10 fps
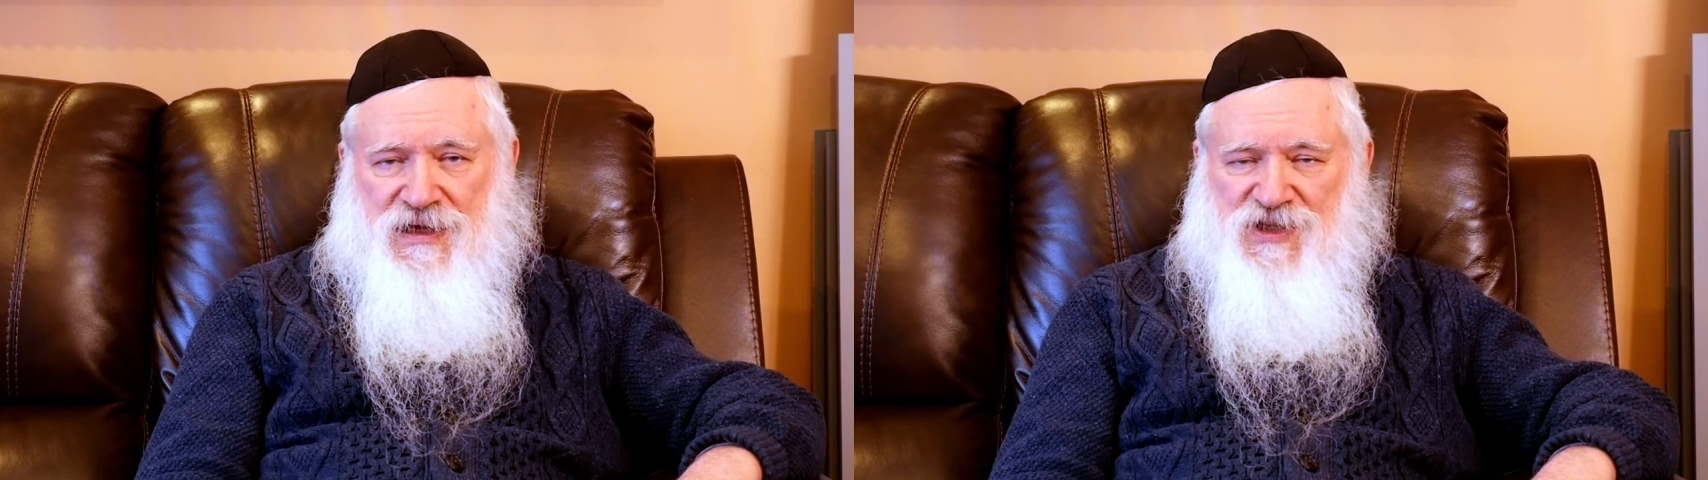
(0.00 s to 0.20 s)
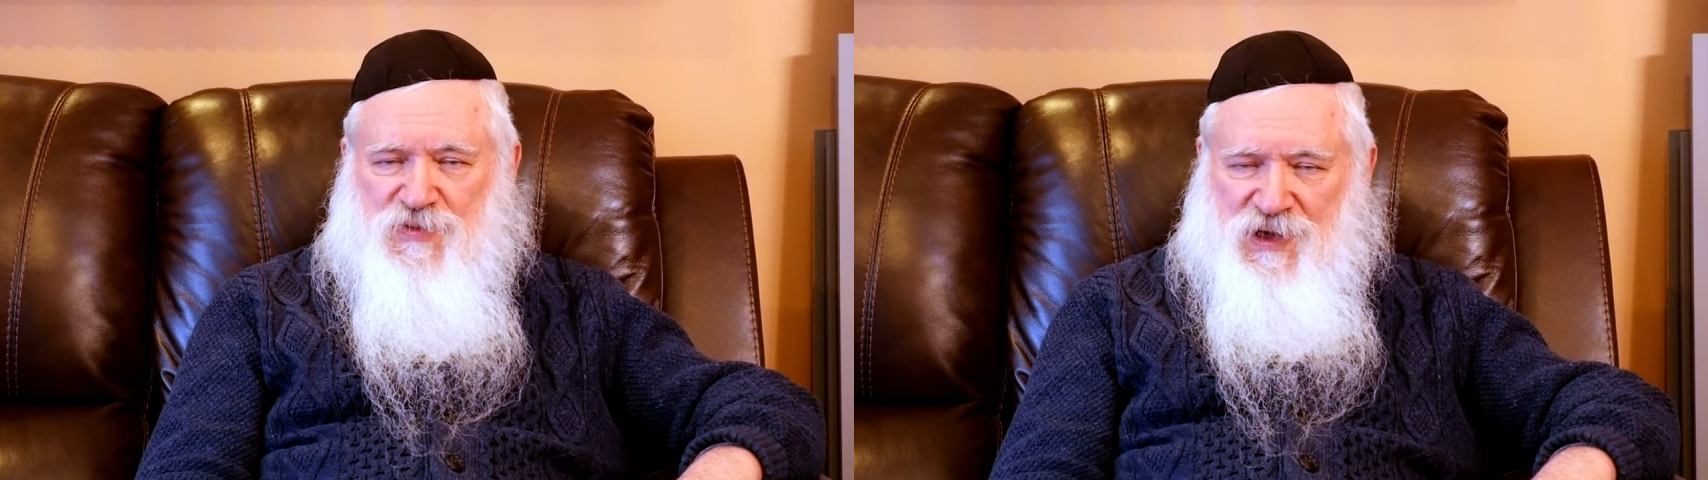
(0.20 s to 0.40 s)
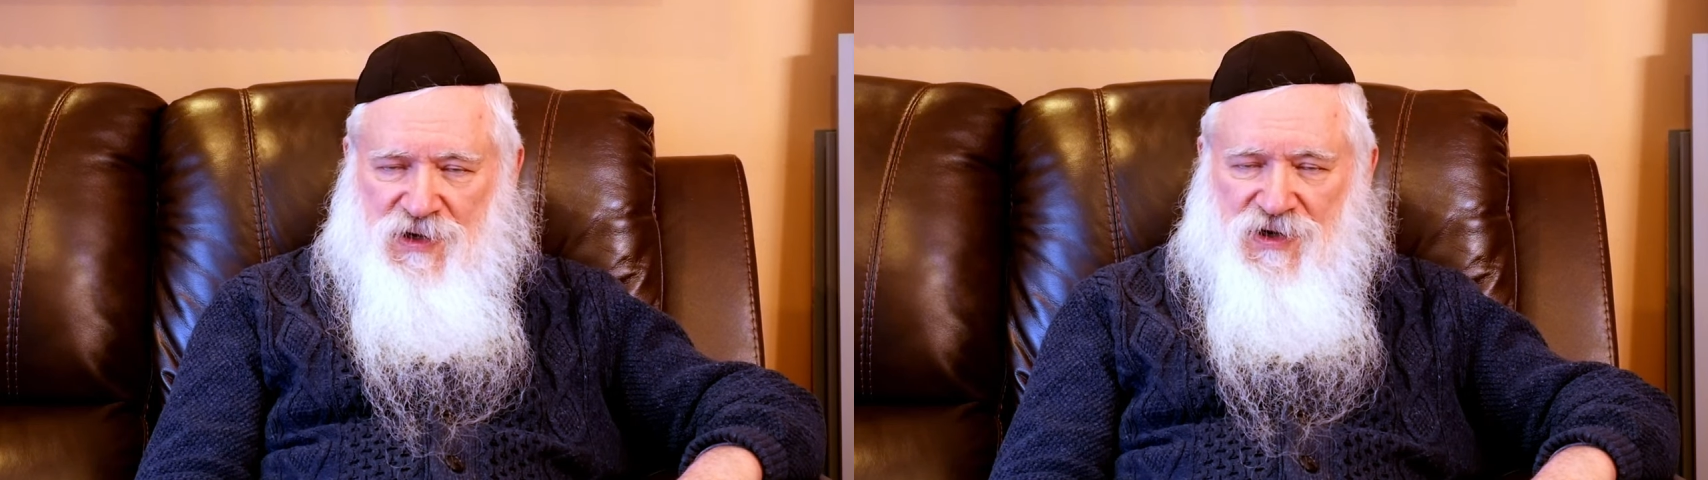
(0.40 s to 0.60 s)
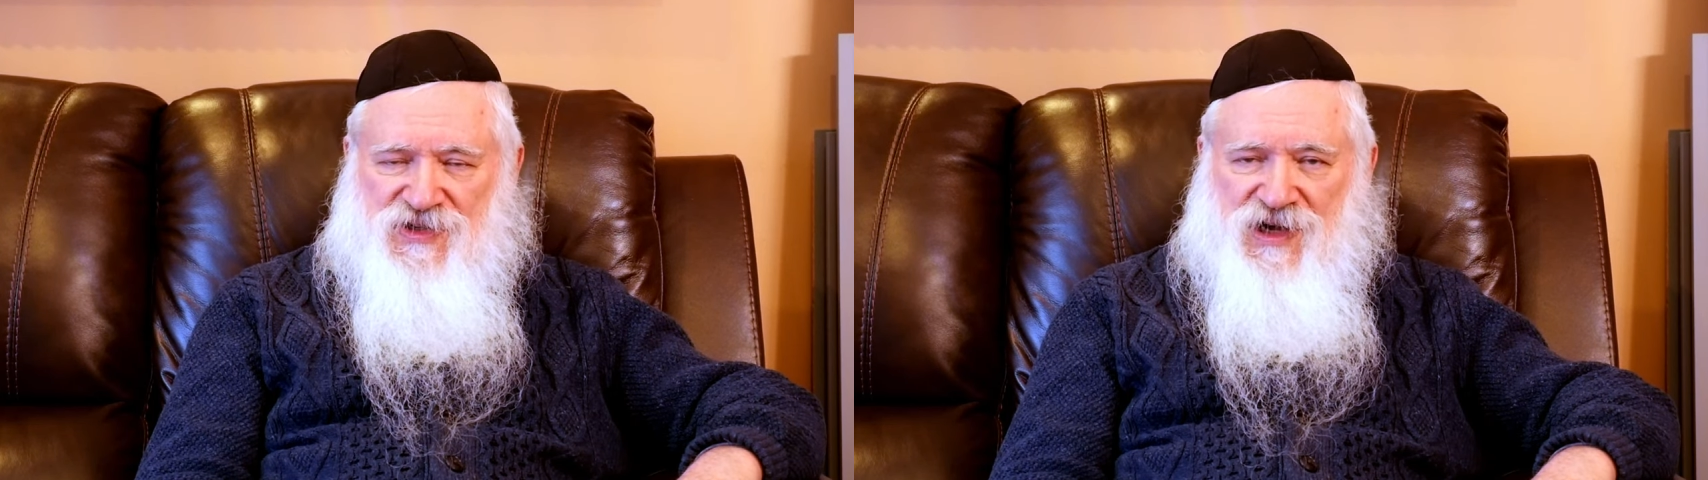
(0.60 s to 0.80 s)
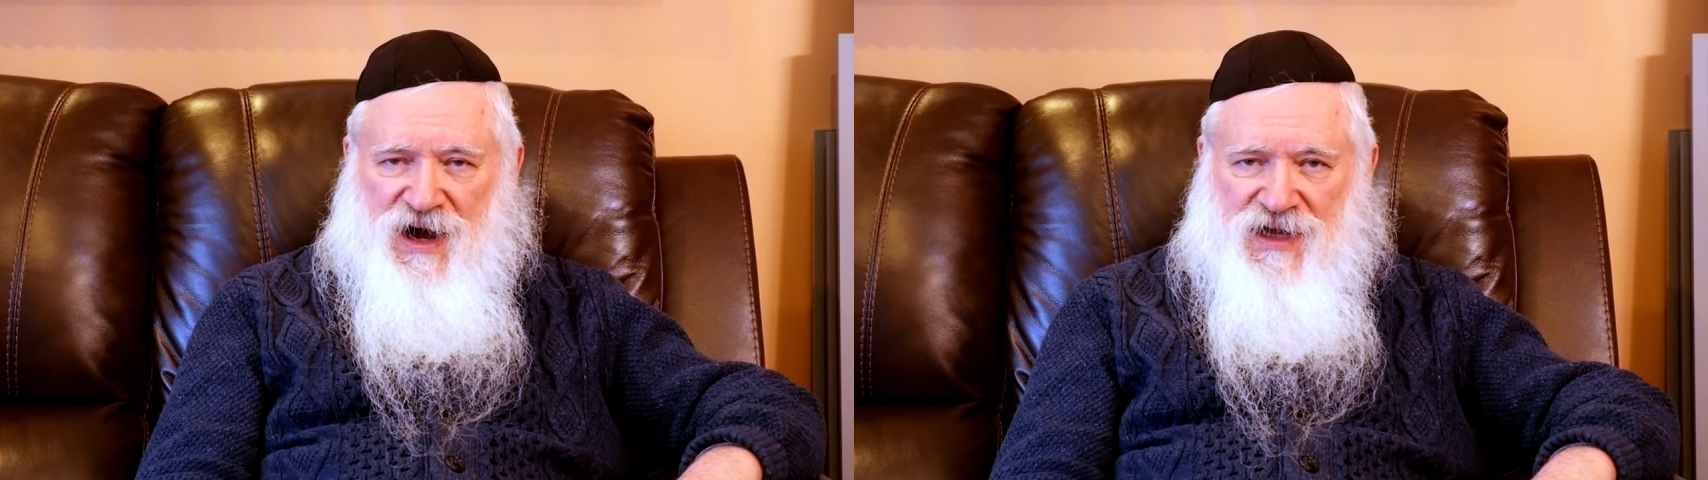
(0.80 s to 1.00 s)
it's
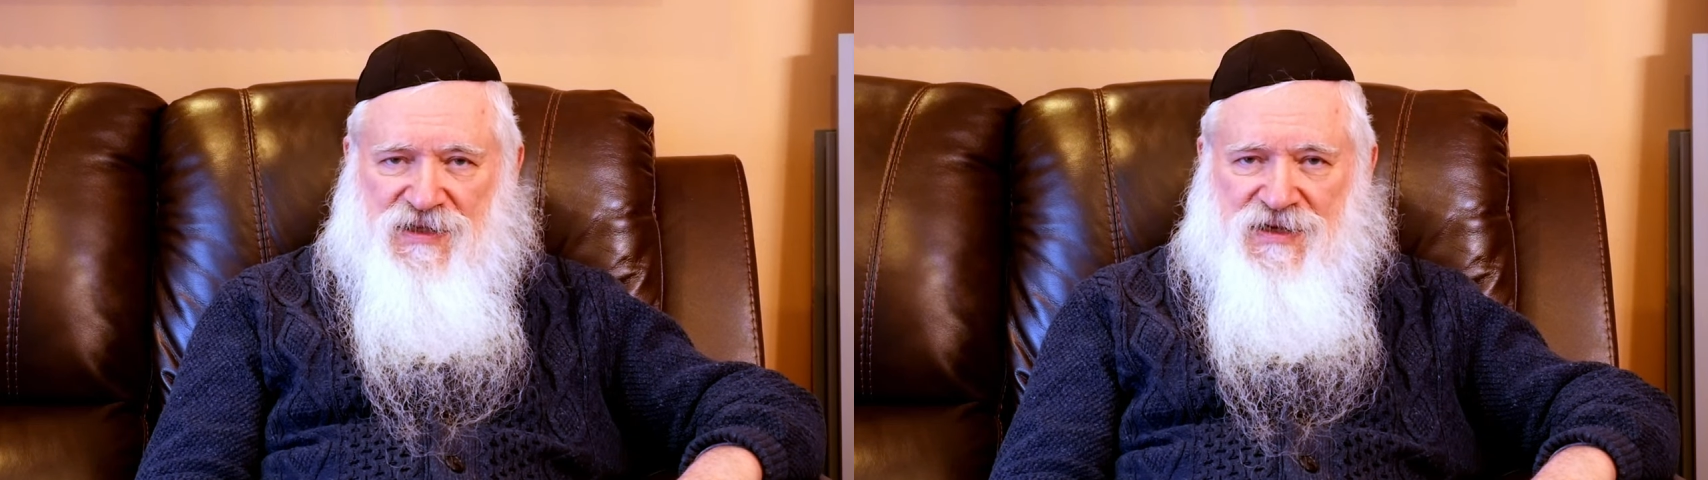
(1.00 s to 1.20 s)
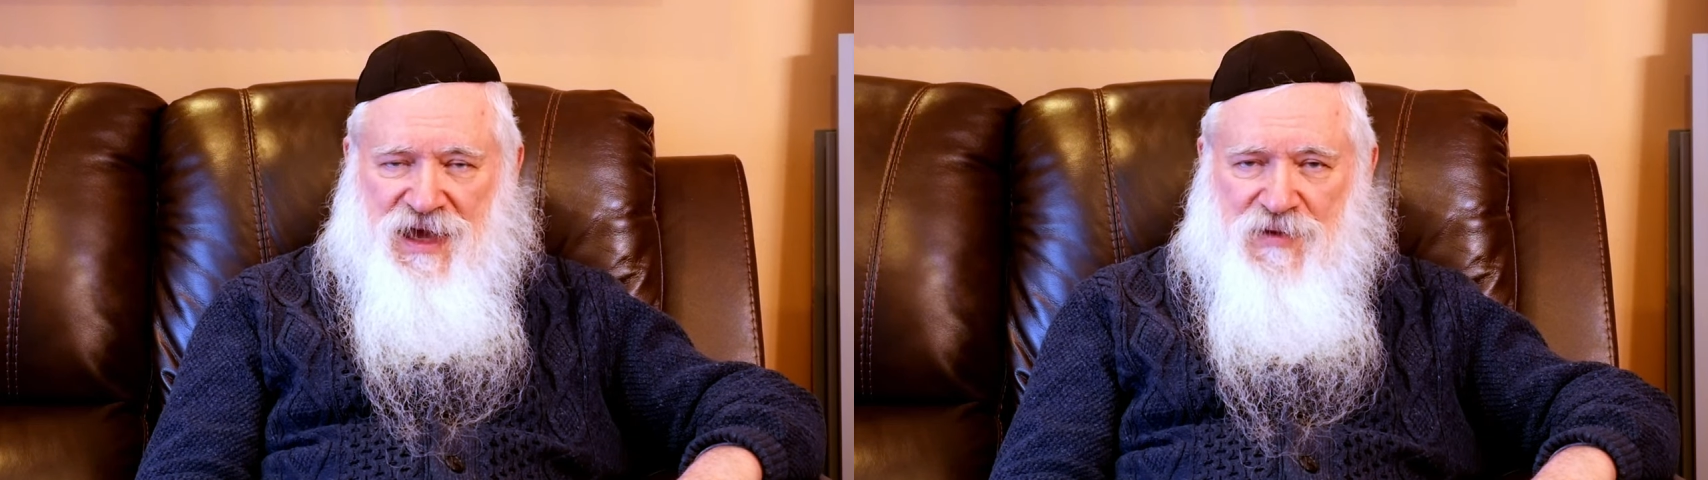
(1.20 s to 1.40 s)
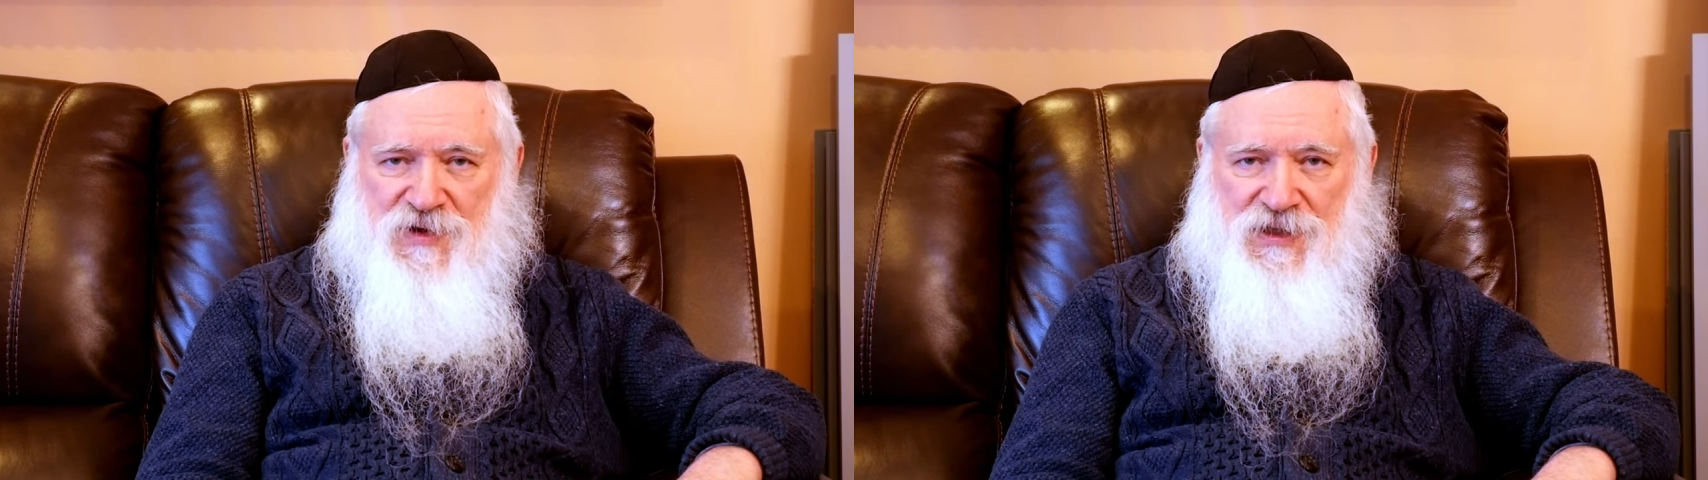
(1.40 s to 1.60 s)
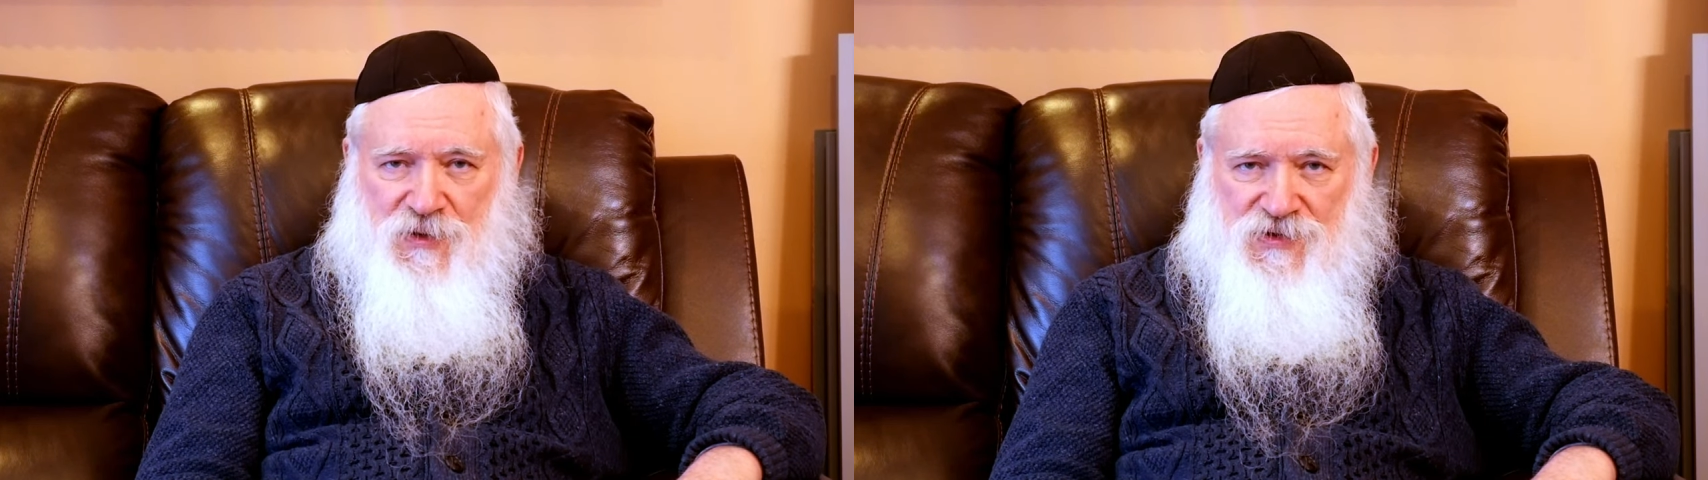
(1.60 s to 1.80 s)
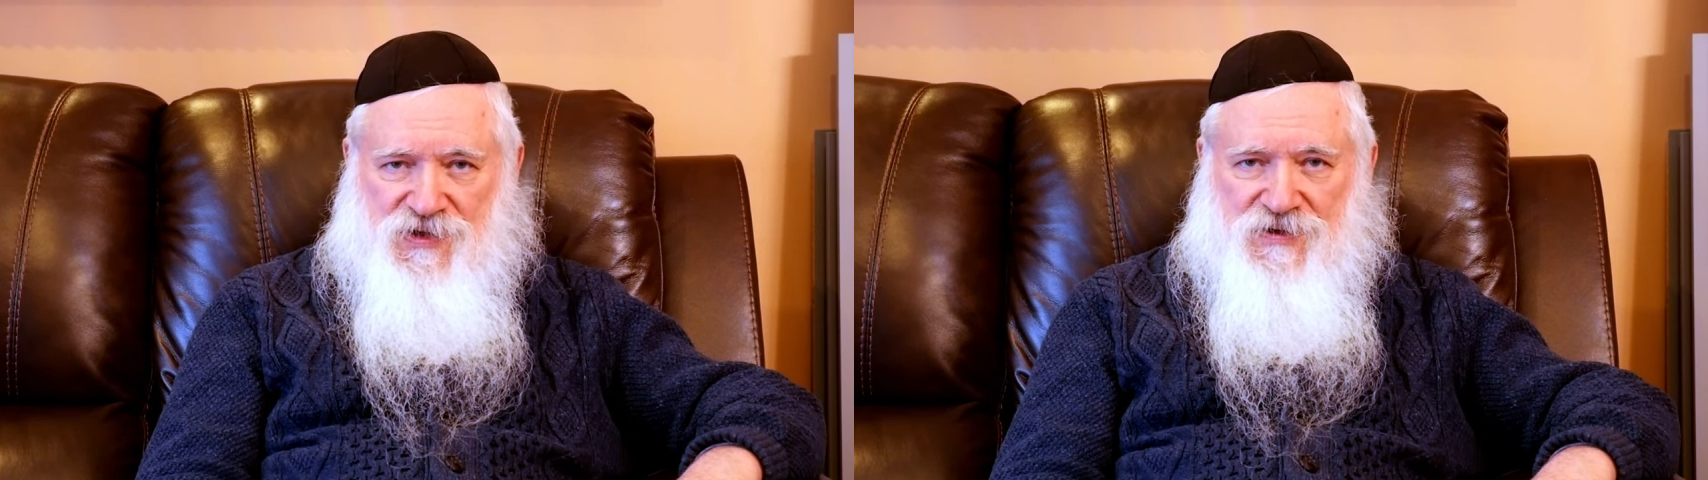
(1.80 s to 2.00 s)
because God came
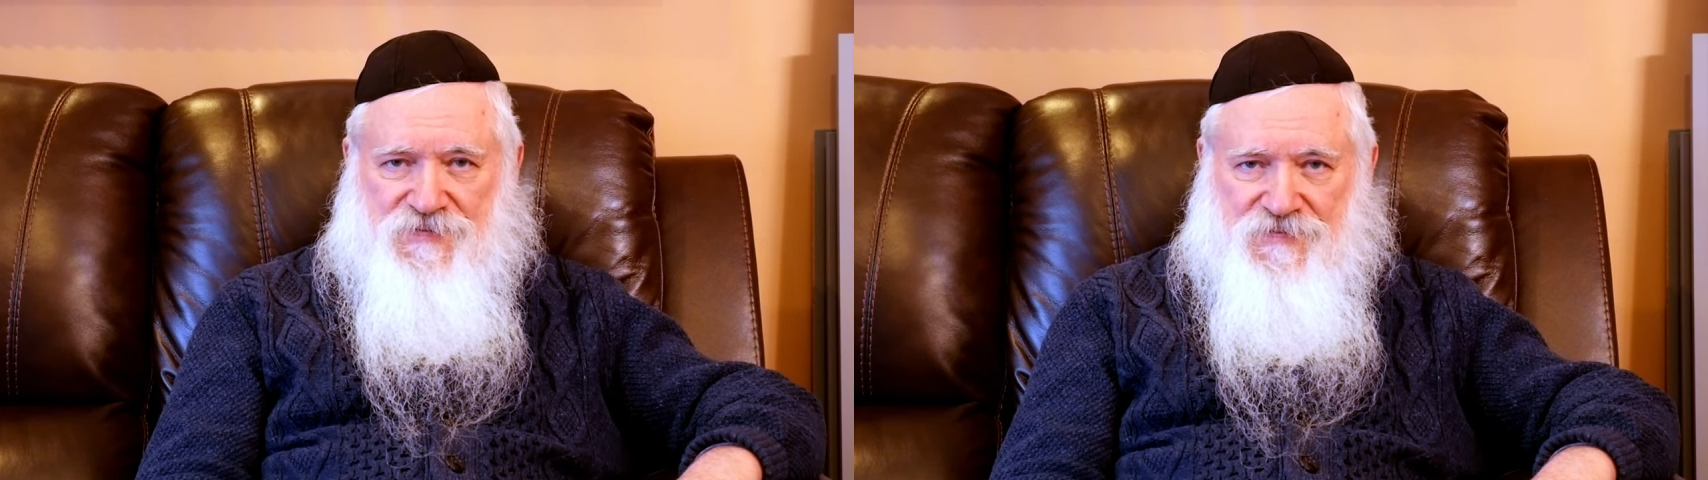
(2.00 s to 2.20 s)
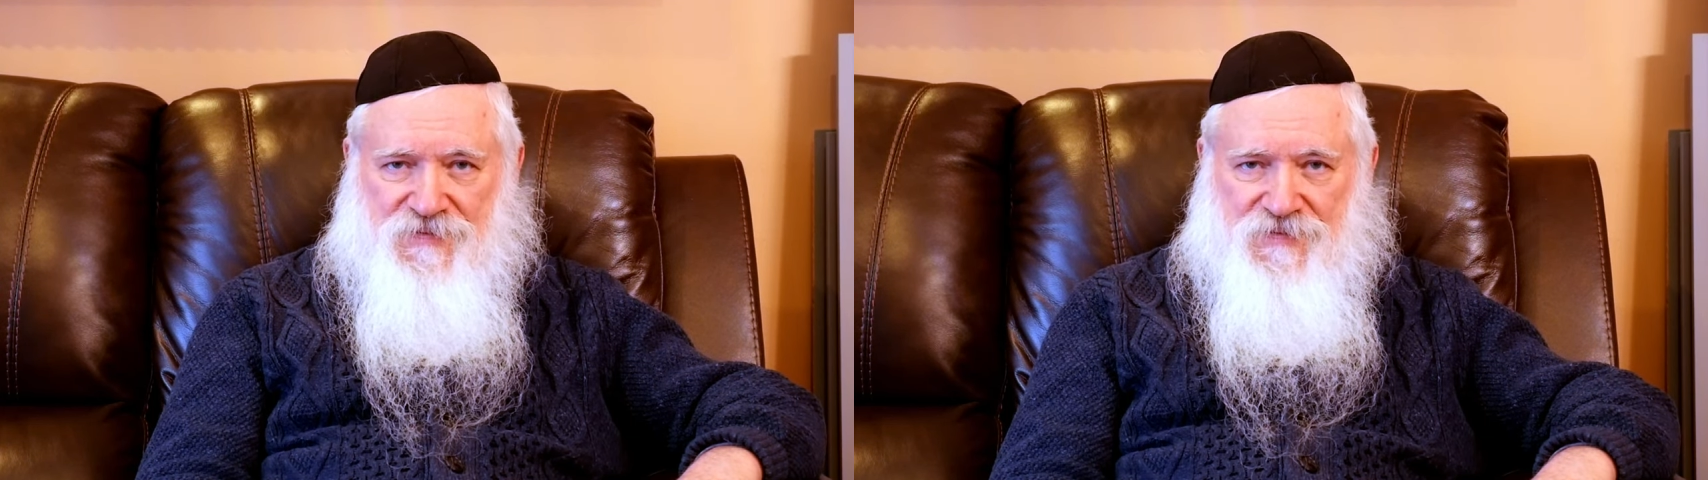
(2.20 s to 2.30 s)
closer.